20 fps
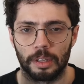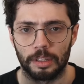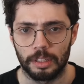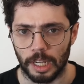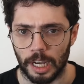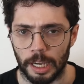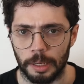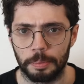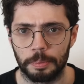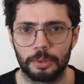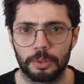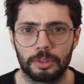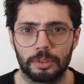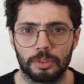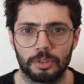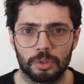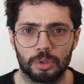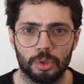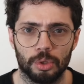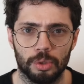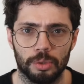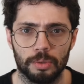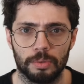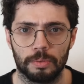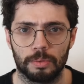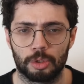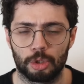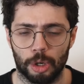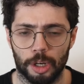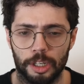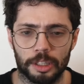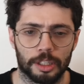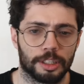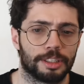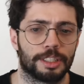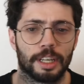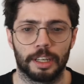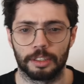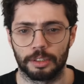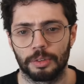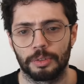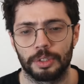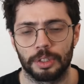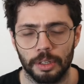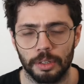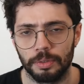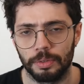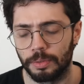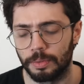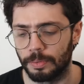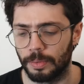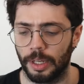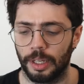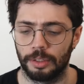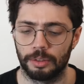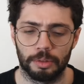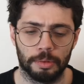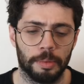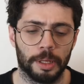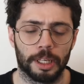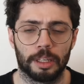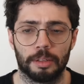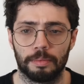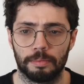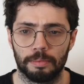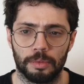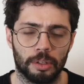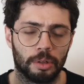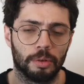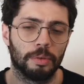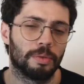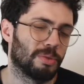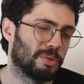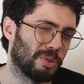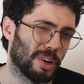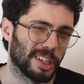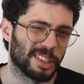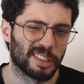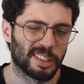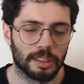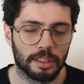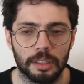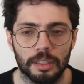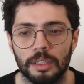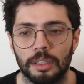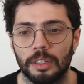types to track the size of stuff and to make it faster.